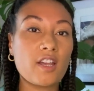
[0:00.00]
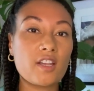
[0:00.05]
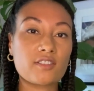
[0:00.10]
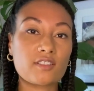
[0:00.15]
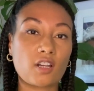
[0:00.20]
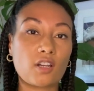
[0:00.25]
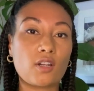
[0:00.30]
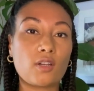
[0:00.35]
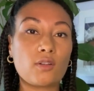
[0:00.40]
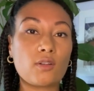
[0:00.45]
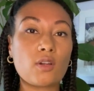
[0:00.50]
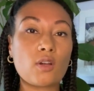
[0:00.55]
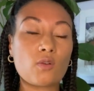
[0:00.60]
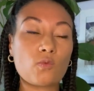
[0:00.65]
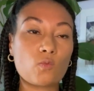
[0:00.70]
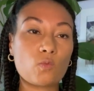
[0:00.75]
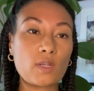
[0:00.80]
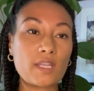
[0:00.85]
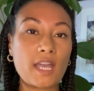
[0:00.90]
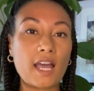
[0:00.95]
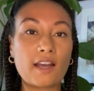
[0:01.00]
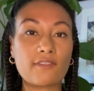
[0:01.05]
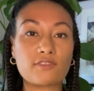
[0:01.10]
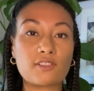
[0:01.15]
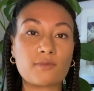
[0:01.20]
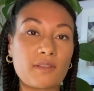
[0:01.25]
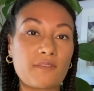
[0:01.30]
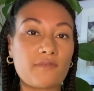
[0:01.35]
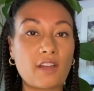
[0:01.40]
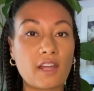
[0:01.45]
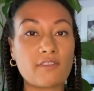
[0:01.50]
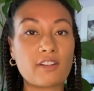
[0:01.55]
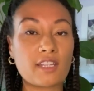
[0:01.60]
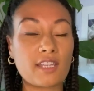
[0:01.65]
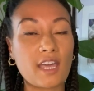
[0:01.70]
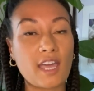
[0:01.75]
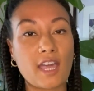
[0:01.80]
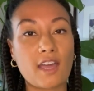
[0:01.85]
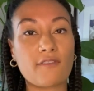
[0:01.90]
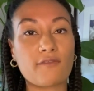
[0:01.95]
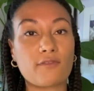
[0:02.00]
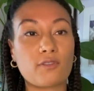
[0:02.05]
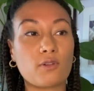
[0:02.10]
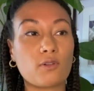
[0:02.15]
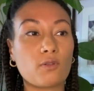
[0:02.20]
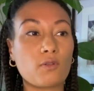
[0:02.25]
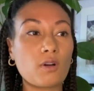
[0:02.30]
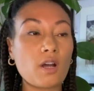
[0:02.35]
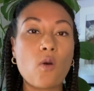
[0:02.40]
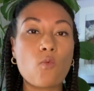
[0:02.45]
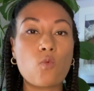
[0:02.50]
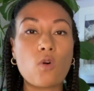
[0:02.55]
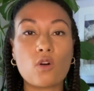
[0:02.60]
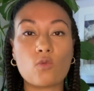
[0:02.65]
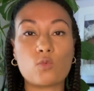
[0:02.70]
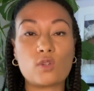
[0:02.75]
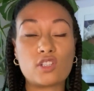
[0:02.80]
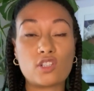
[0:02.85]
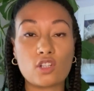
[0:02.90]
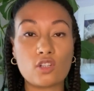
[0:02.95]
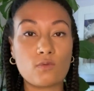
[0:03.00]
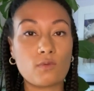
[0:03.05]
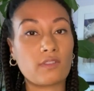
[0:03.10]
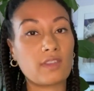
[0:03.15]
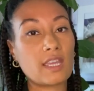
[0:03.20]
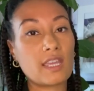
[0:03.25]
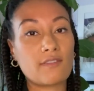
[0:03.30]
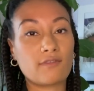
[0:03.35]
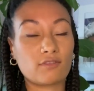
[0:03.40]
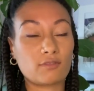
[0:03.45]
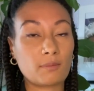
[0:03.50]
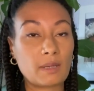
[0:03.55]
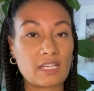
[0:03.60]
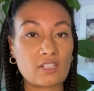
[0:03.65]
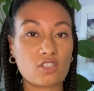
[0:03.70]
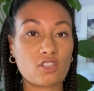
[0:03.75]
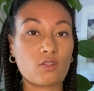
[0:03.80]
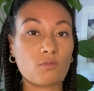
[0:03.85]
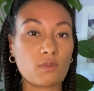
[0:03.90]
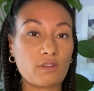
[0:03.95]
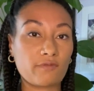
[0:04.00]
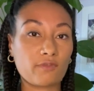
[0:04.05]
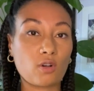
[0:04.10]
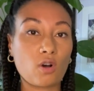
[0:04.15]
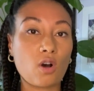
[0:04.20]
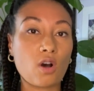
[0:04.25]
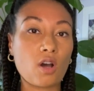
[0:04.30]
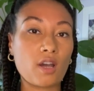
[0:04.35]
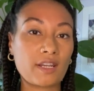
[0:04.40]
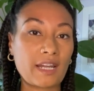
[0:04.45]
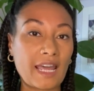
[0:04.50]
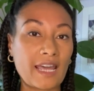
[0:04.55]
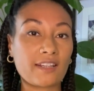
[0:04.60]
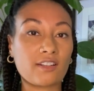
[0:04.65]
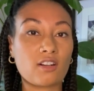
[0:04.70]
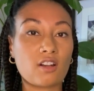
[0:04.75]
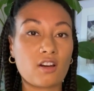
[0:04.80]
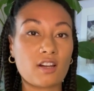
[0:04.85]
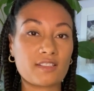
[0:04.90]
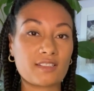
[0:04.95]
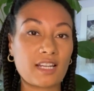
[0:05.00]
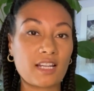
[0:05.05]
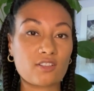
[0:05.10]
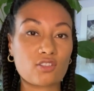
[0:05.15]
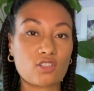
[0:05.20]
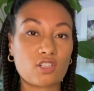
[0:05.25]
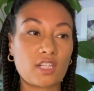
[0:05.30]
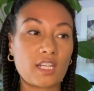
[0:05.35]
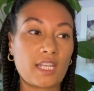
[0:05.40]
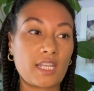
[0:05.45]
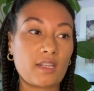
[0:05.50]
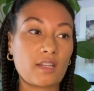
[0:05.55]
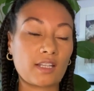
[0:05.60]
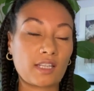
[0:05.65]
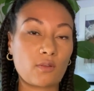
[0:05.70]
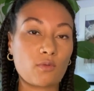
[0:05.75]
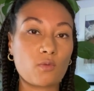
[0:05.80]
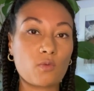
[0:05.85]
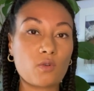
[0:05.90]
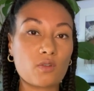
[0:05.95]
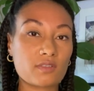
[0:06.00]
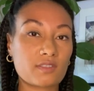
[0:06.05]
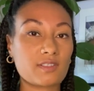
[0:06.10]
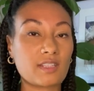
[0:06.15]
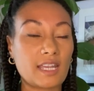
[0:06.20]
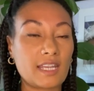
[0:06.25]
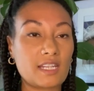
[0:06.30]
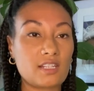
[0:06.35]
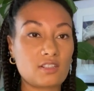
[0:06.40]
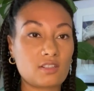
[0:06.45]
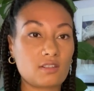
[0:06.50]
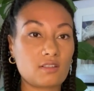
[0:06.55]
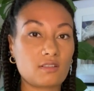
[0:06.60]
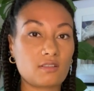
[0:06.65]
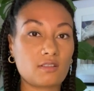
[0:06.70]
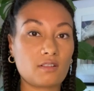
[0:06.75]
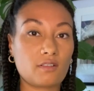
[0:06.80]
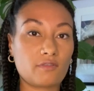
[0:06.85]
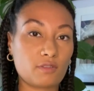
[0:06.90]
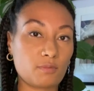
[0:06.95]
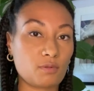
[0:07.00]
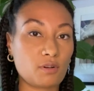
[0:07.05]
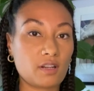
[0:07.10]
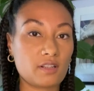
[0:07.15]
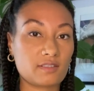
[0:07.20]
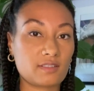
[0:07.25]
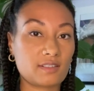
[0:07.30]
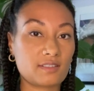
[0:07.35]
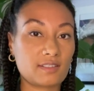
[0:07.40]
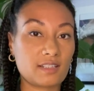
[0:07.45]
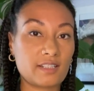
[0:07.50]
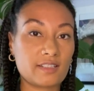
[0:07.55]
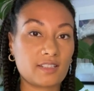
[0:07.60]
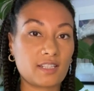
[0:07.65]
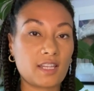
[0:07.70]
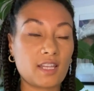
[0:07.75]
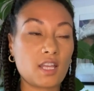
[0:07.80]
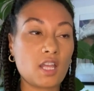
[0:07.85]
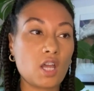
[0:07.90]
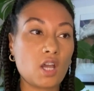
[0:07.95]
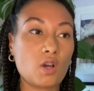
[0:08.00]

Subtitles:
So we have very careful what we do with the information that we've got and analyse actually, okay, well, what stage of the process is it?